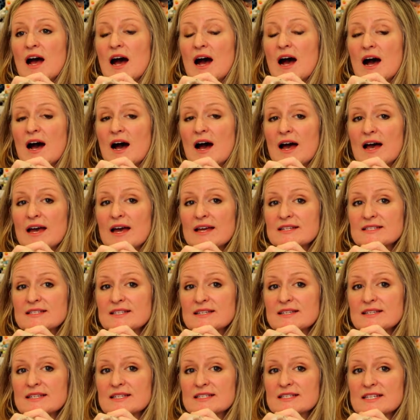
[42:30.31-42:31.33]
I
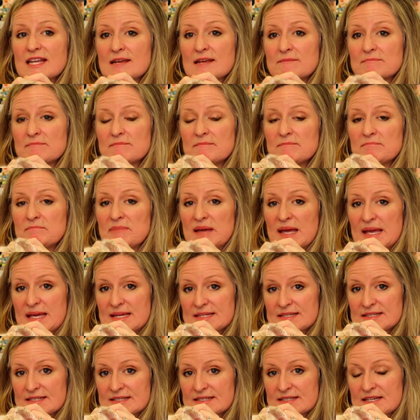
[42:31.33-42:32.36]
did the same
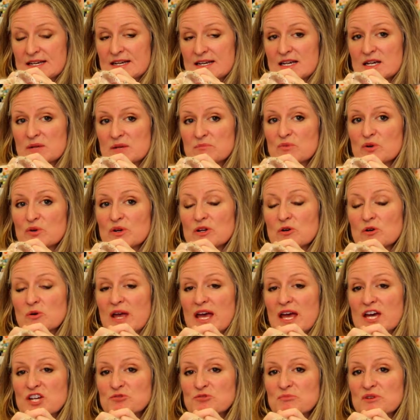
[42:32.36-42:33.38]
base, merino
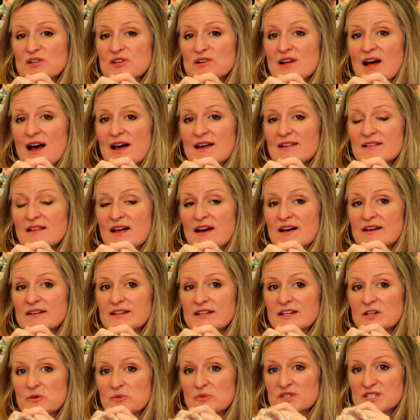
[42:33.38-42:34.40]
cashmere nylon,
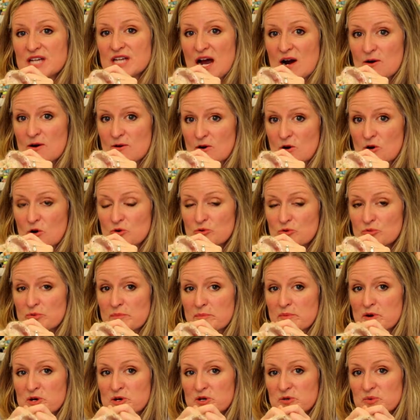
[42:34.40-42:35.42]
and it was our own
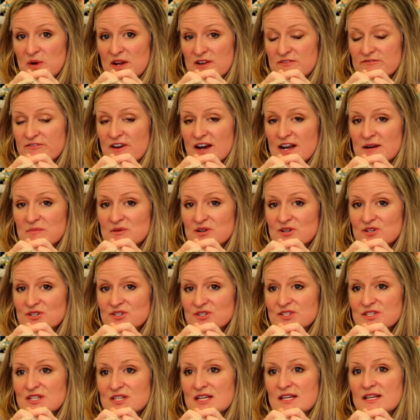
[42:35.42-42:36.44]
Roberta Ray
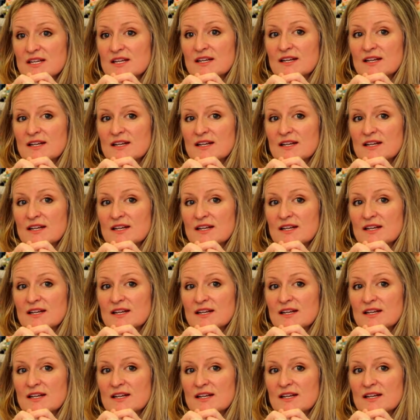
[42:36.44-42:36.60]
Fibers,